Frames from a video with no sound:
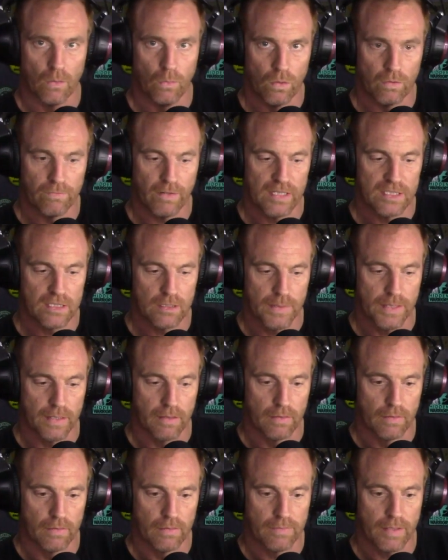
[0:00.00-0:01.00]
we'll find something.
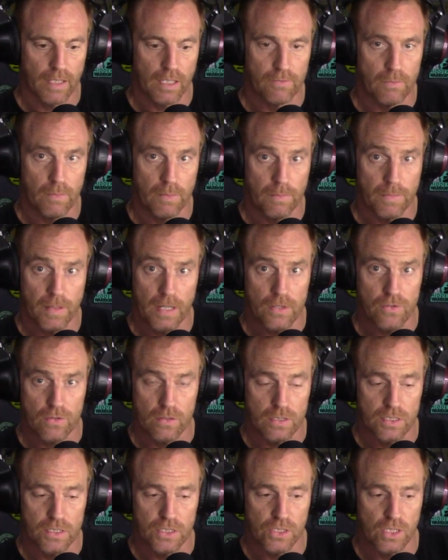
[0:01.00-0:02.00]
Thank you for being
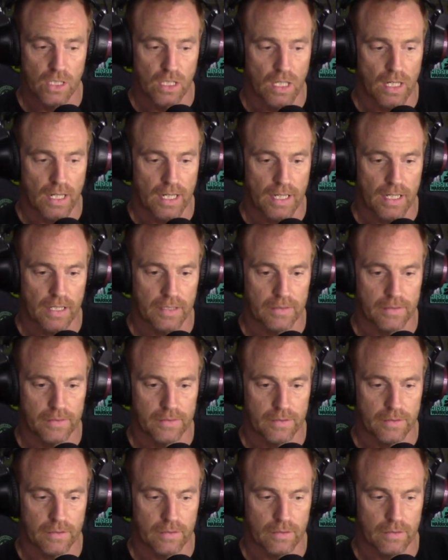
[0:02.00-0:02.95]
patrons, and